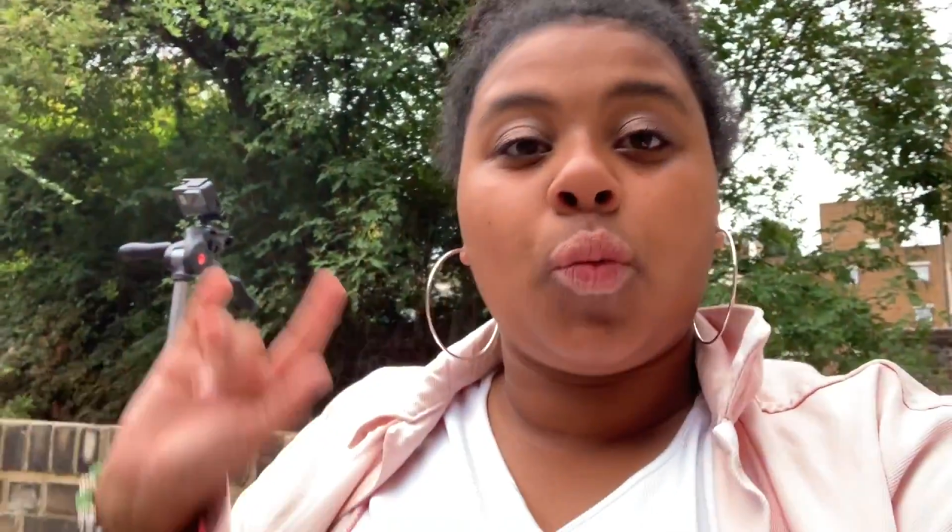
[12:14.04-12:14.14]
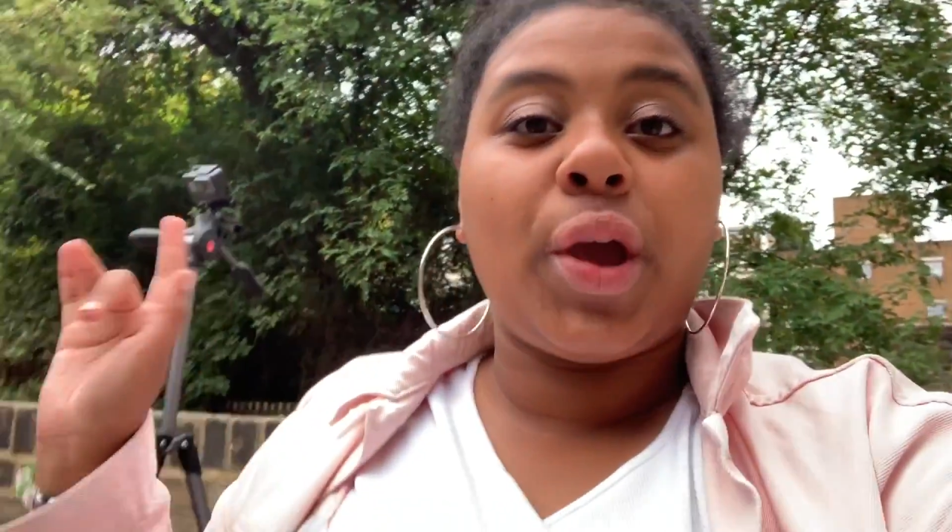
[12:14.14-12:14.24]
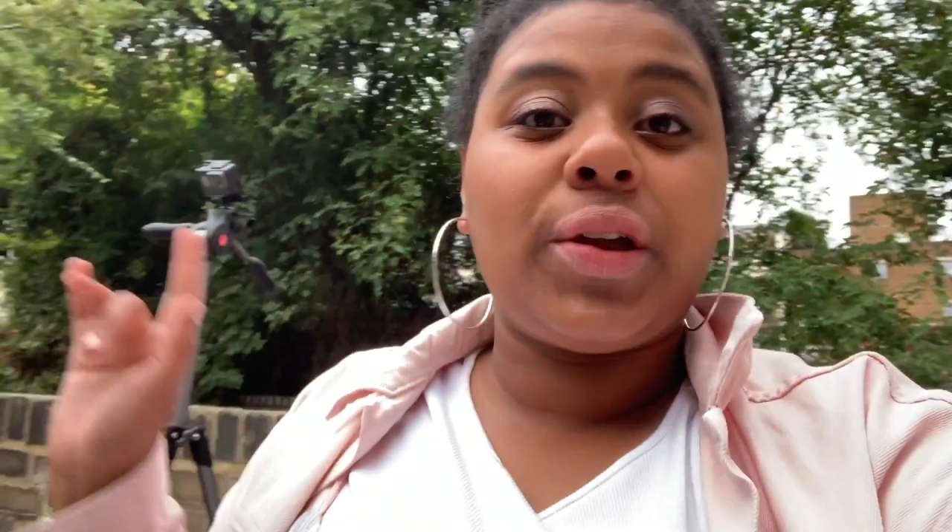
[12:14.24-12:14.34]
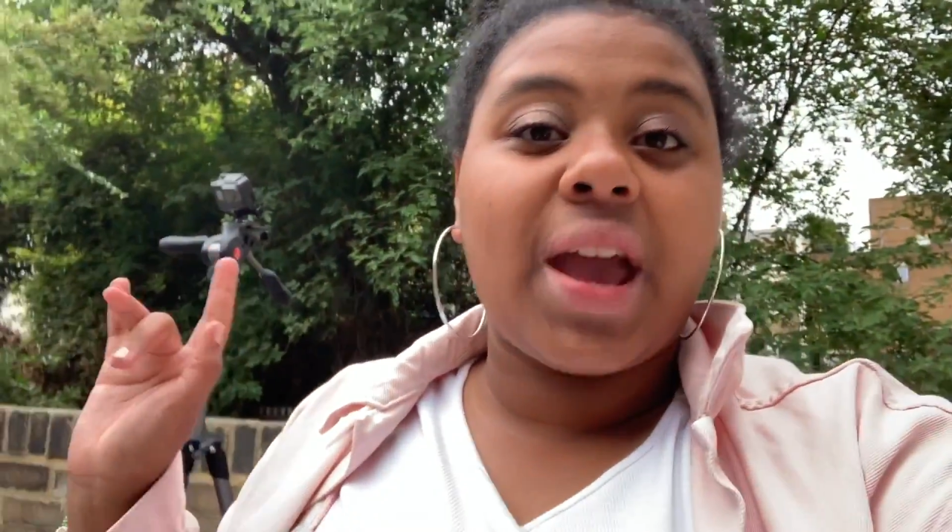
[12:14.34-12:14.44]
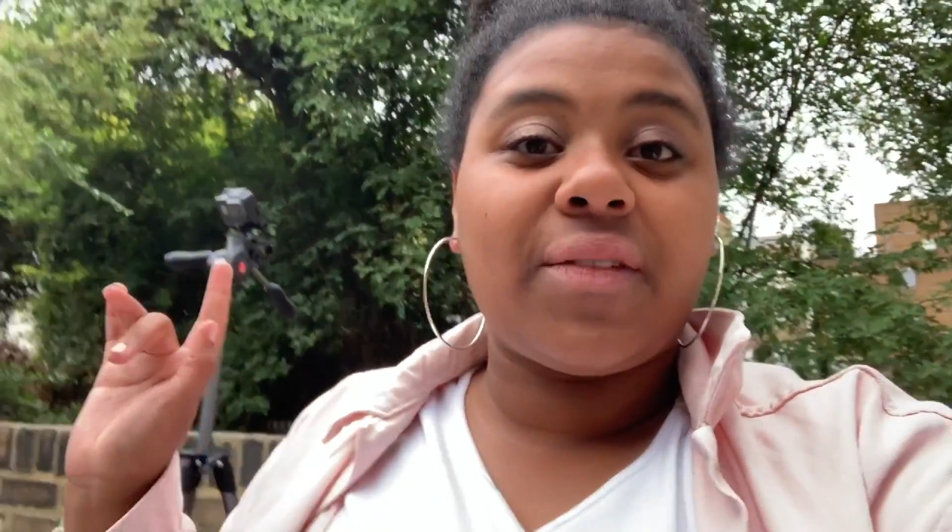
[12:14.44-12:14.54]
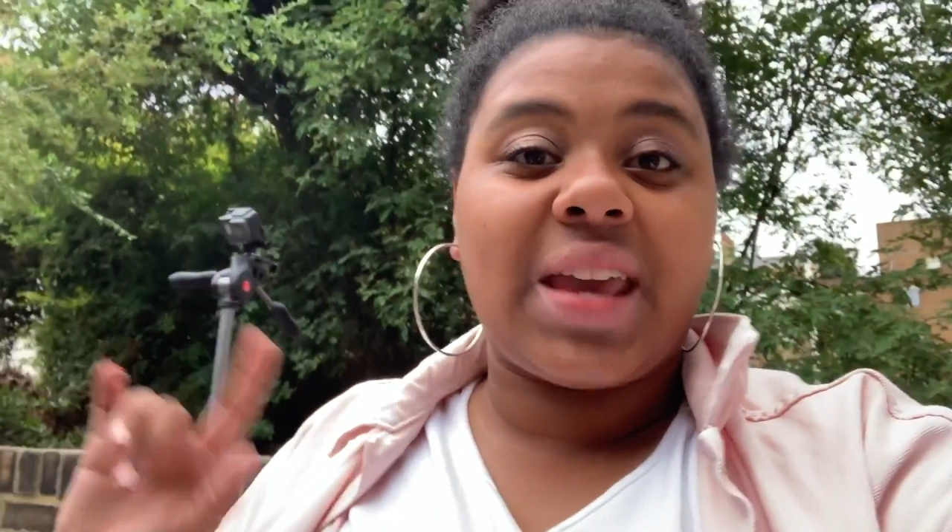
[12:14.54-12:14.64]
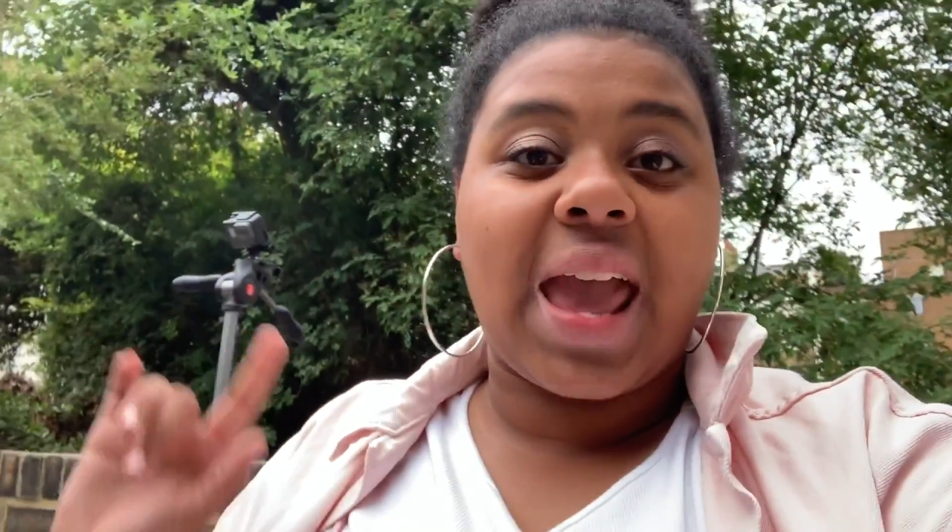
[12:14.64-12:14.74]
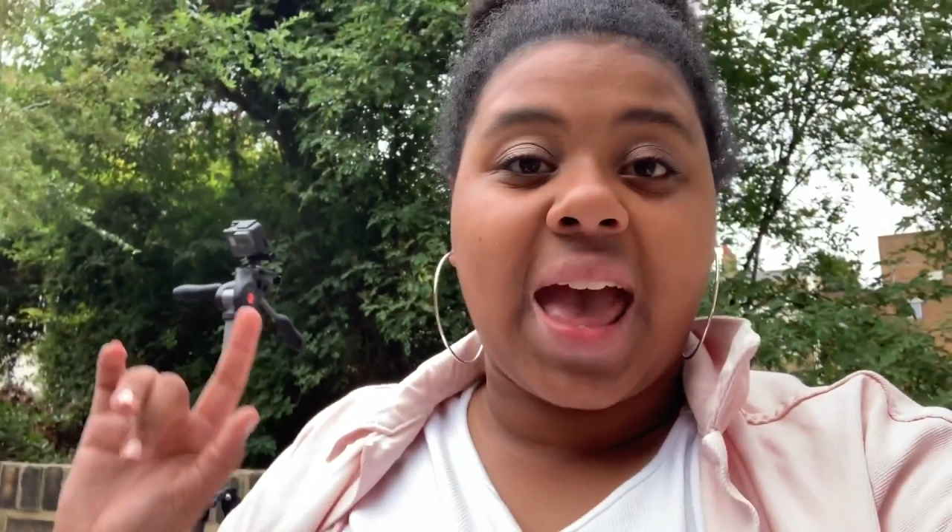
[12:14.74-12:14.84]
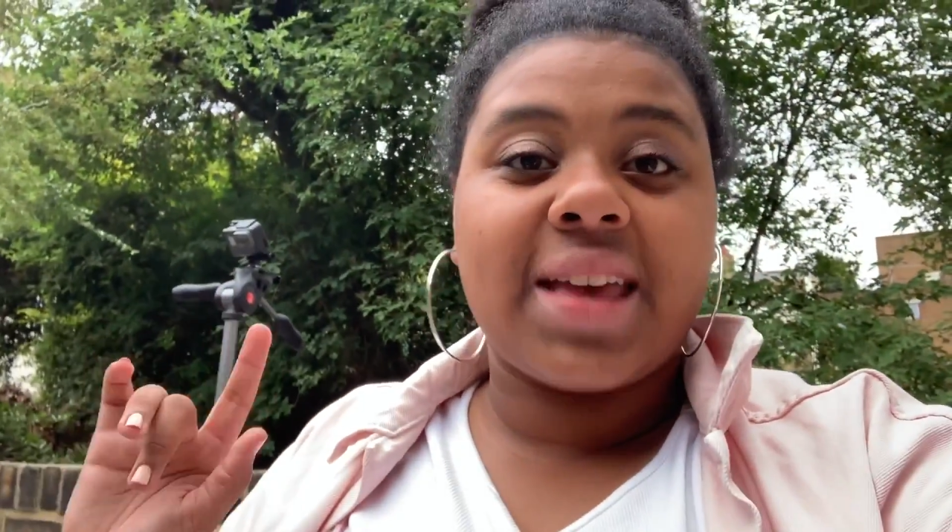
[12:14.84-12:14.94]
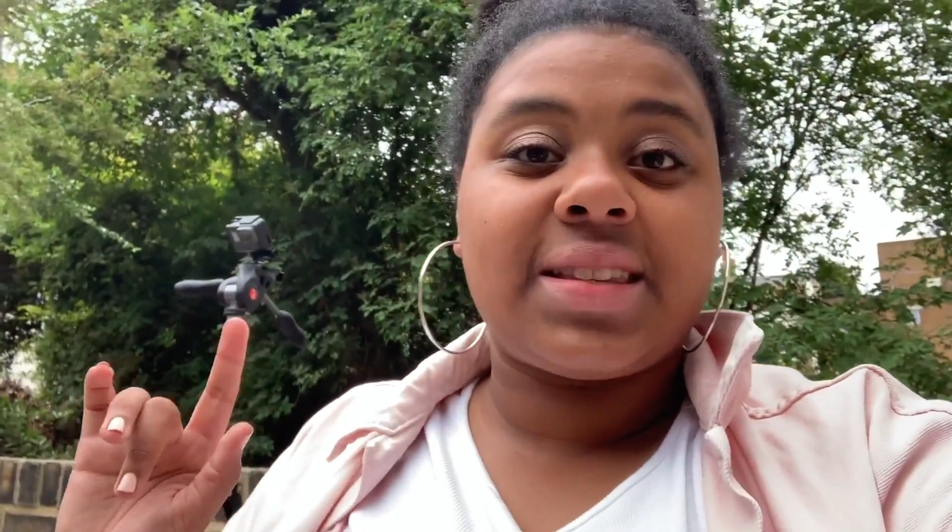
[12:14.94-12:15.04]
We only have the
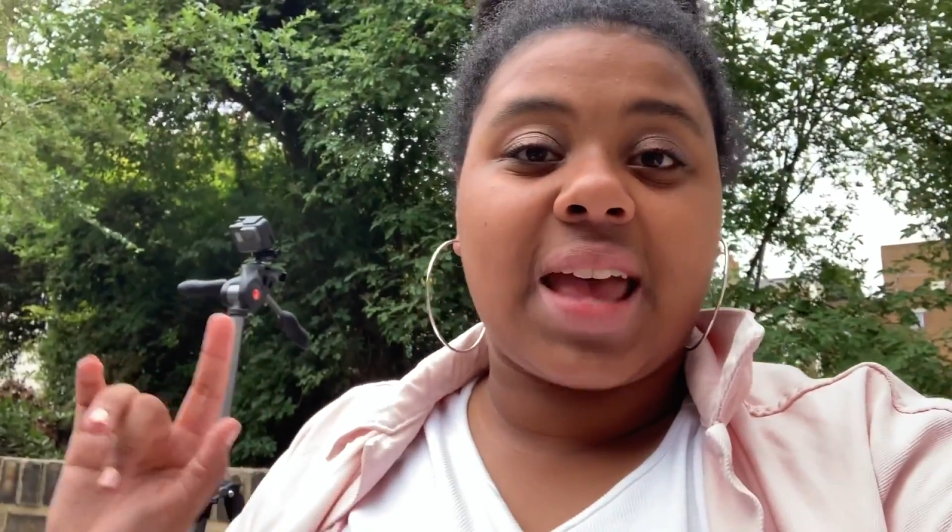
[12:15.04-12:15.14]
S